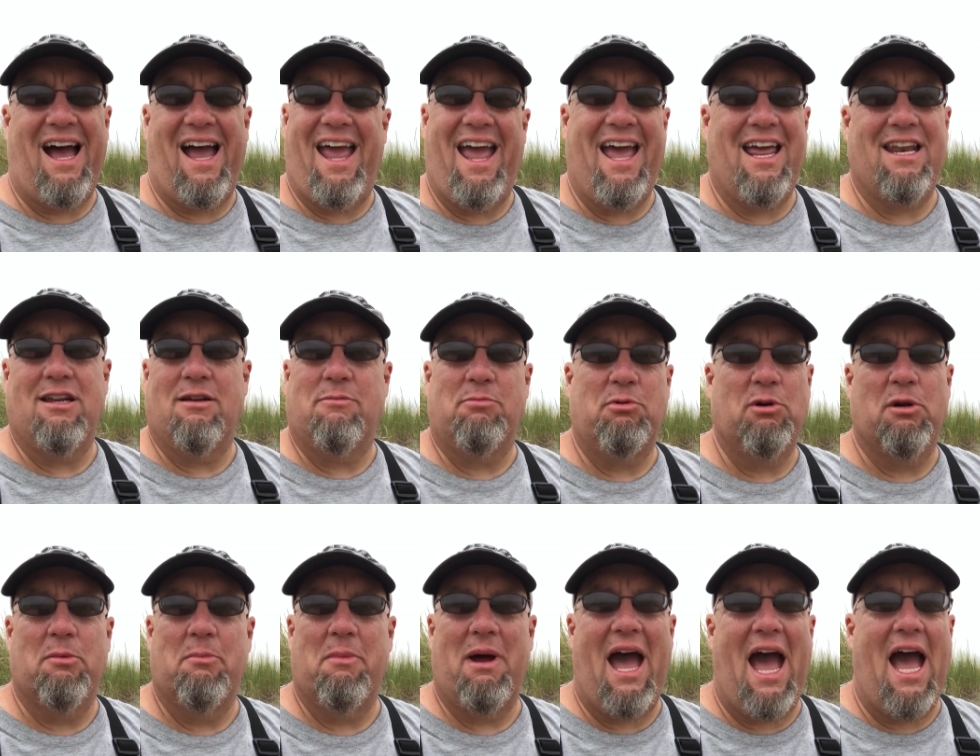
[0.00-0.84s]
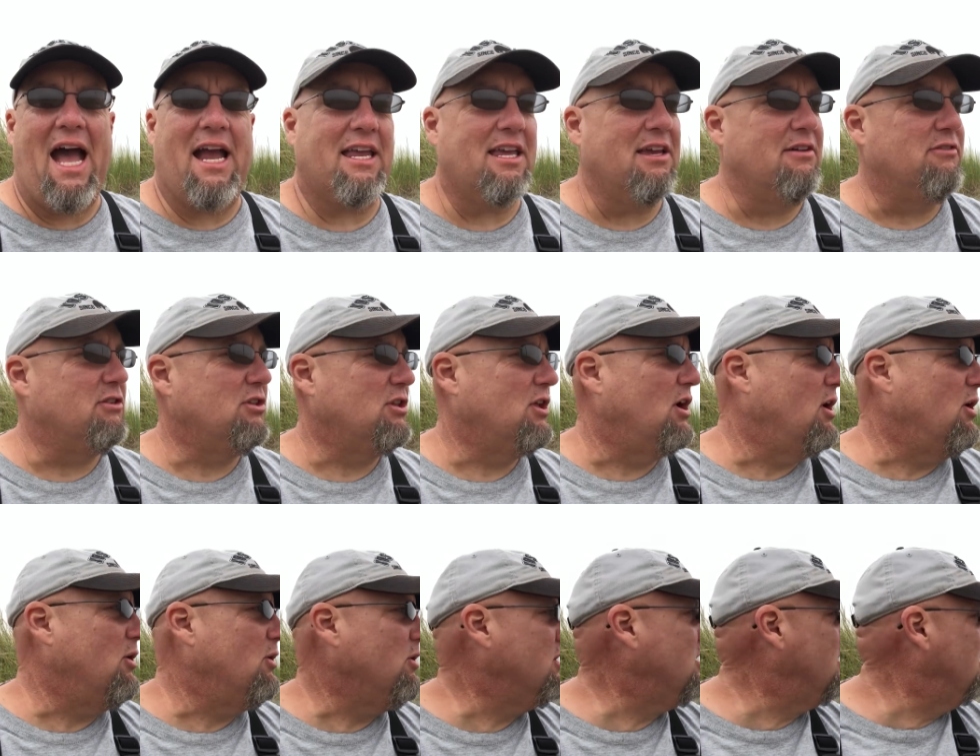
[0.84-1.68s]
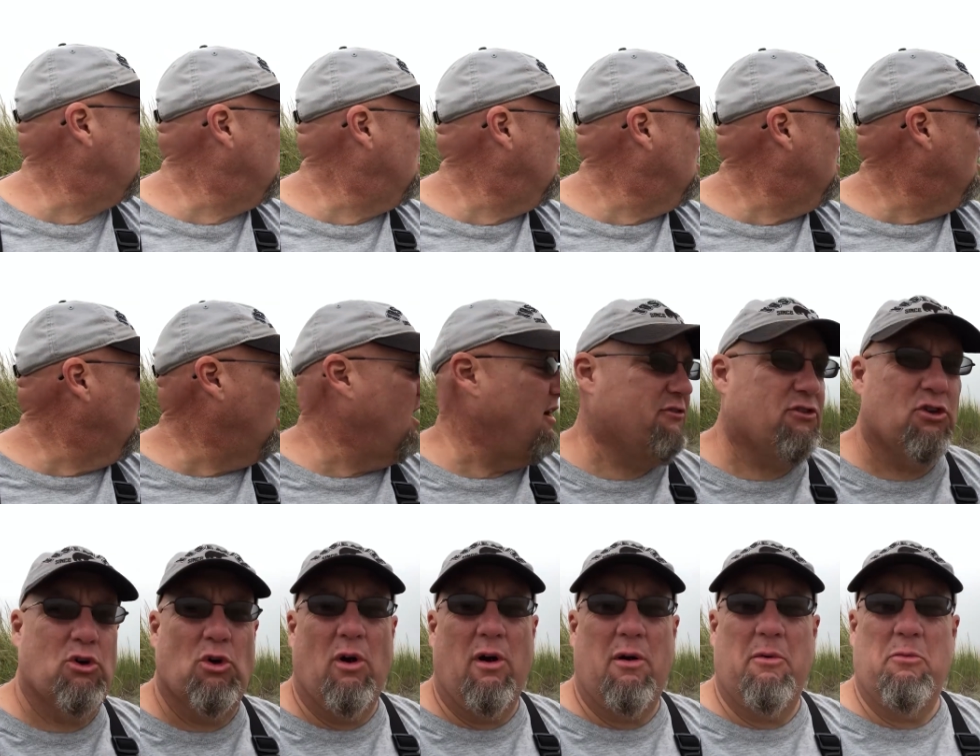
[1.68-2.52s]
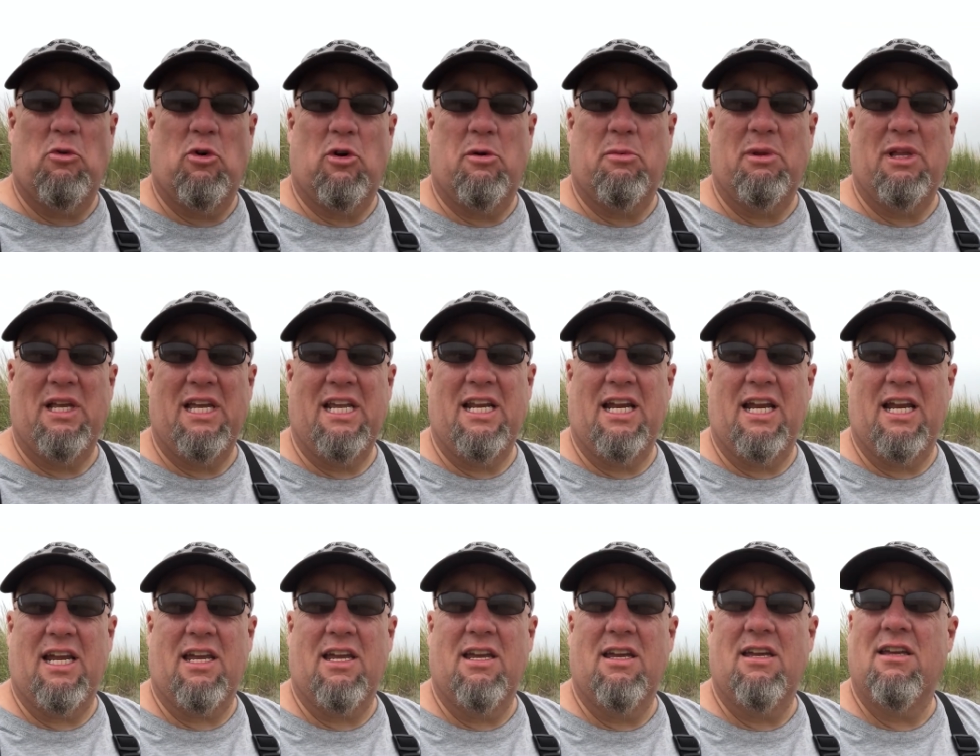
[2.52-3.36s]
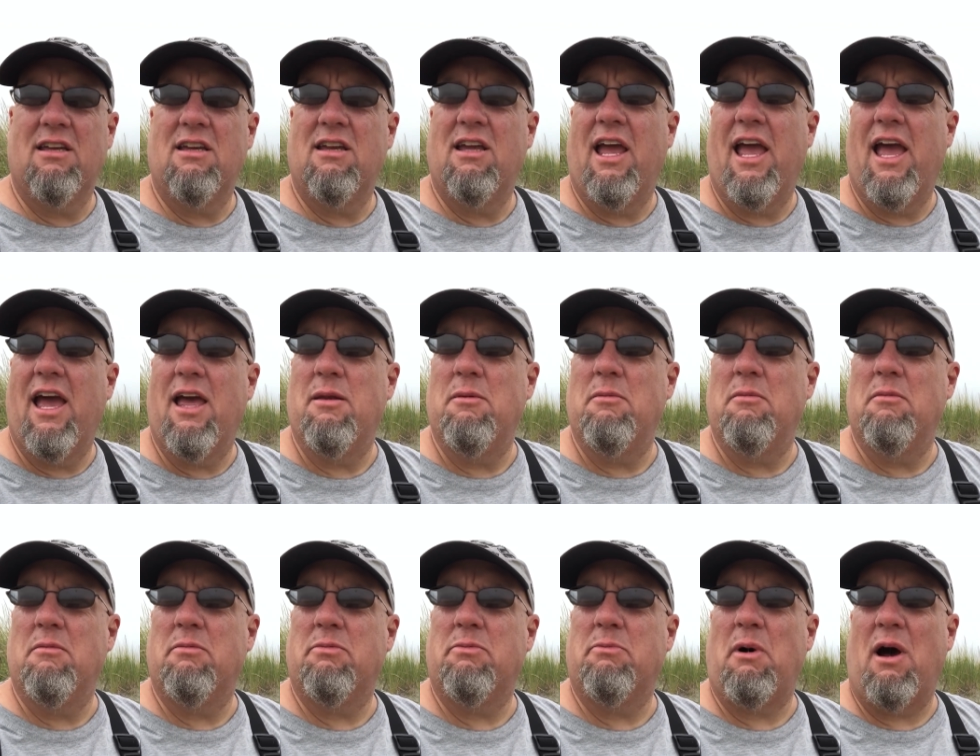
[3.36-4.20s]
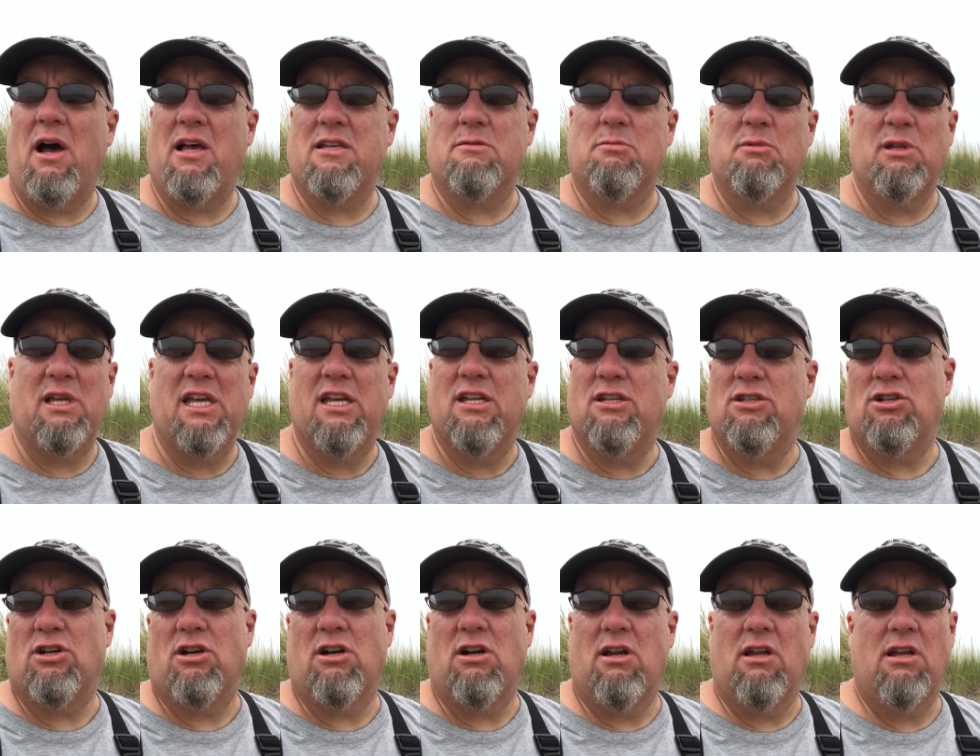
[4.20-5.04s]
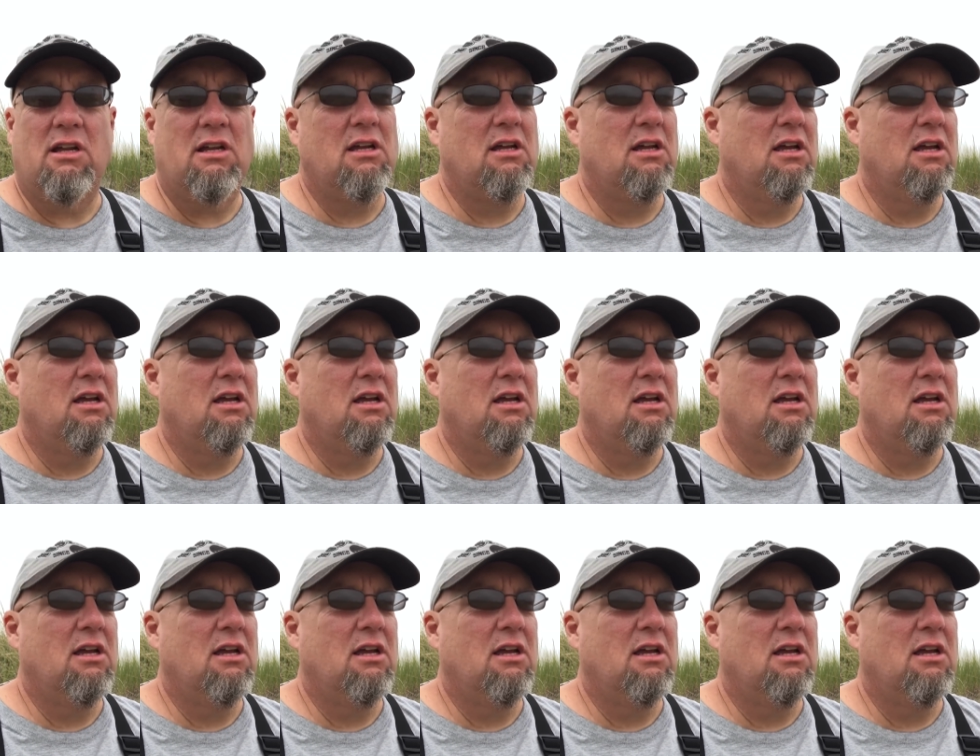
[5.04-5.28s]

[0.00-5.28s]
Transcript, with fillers: had to put them back, even though a few of them were bleeding and possibly injured.